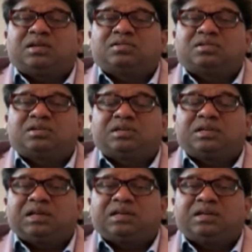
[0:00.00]

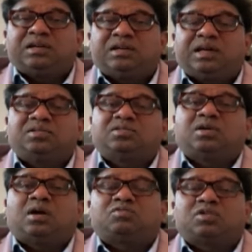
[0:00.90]
cancer-related
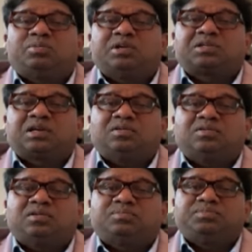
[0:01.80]
deaths after breast
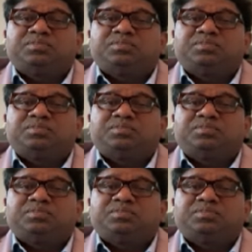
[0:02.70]
cancer.